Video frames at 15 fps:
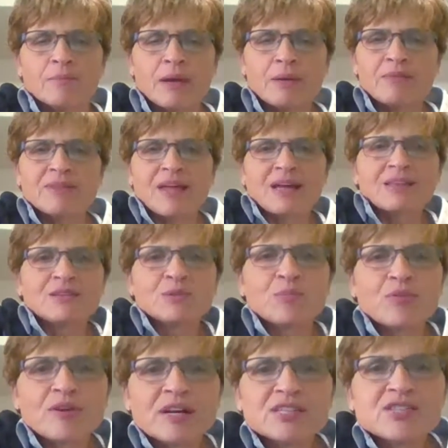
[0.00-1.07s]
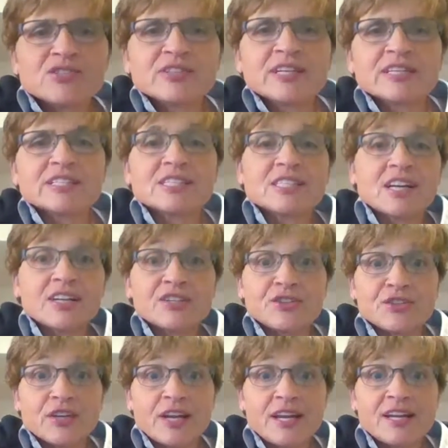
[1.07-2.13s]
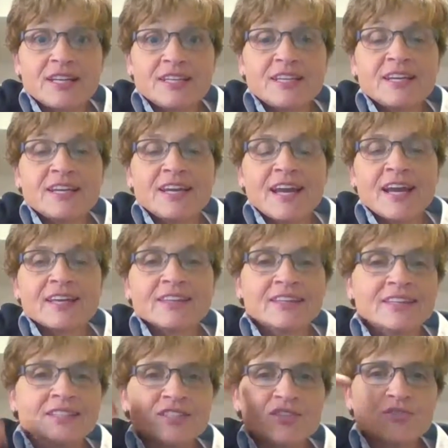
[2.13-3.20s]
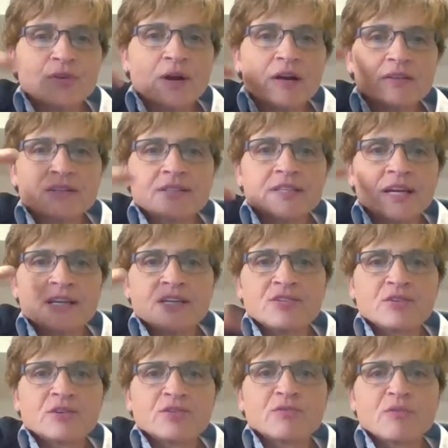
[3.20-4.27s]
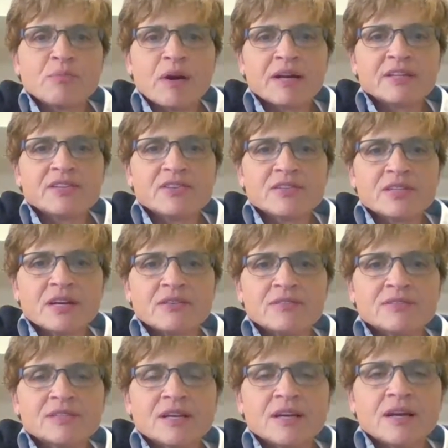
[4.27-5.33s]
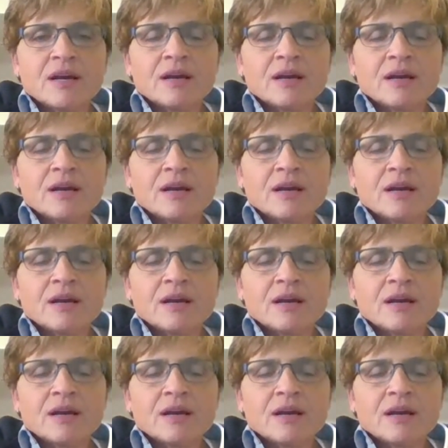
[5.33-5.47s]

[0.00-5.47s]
maybe that little progression will get stuck in your head, and then throughout the day you can remind yourselves